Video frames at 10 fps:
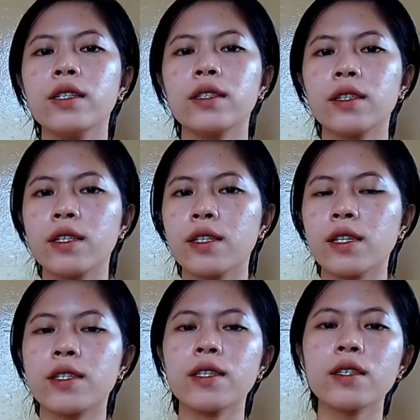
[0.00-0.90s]
It is
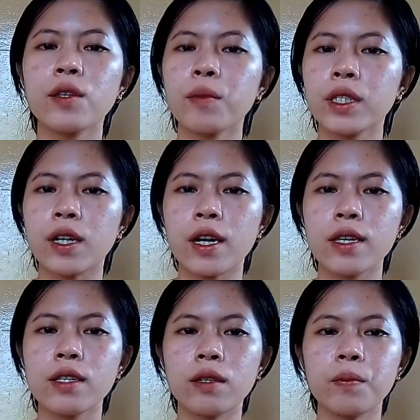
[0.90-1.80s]
a
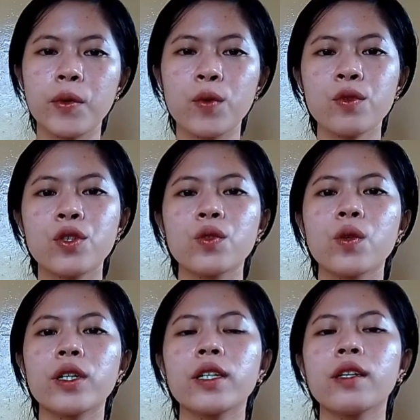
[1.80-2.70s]
systematized approach
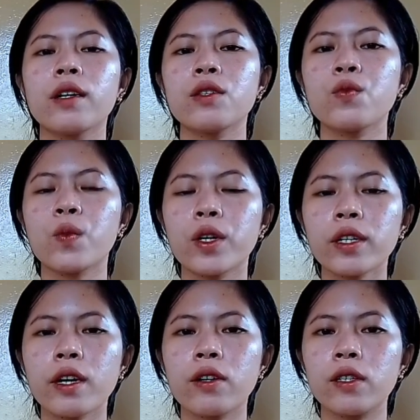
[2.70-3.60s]
to organize work
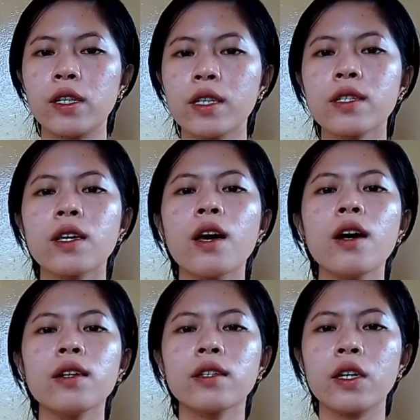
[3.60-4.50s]
areas,
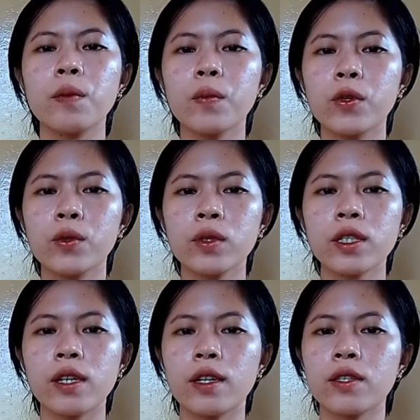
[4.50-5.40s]
keep
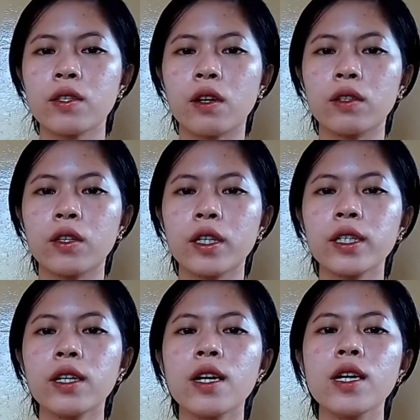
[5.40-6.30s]
rules and
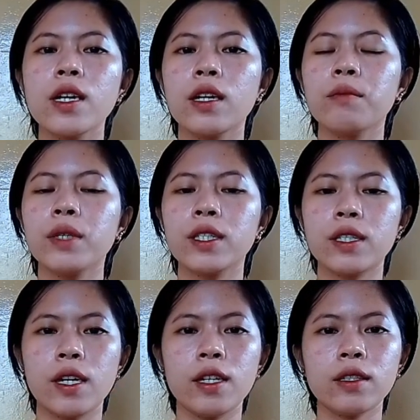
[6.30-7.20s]
standards, and
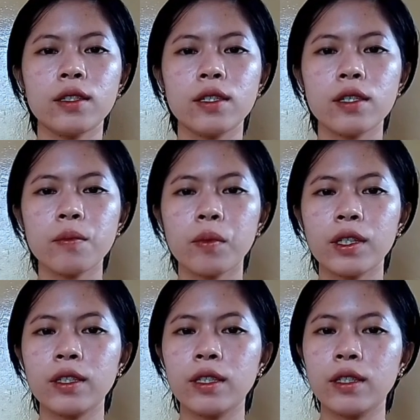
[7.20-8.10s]
maintain the
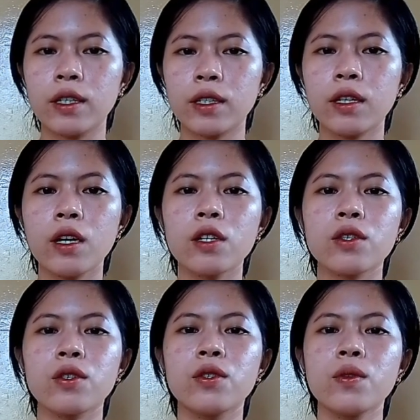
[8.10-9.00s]
discipline needed
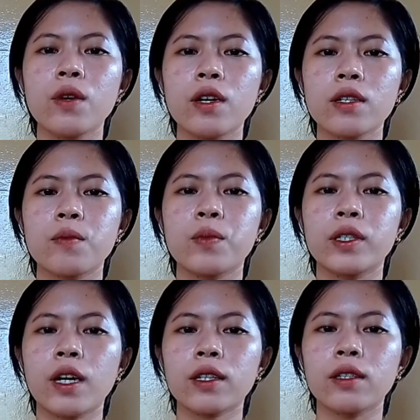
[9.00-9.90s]
to do as
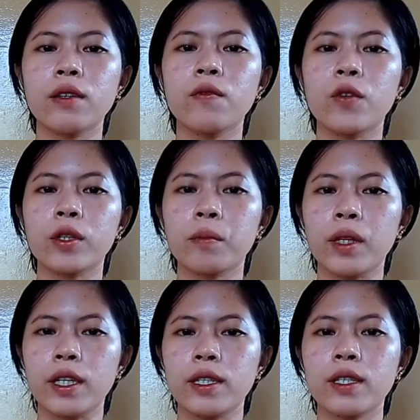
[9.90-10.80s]
productive
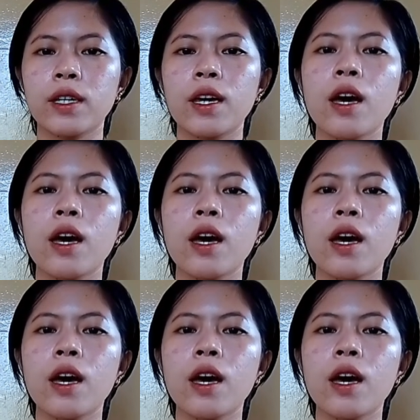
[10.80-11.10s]
workplace.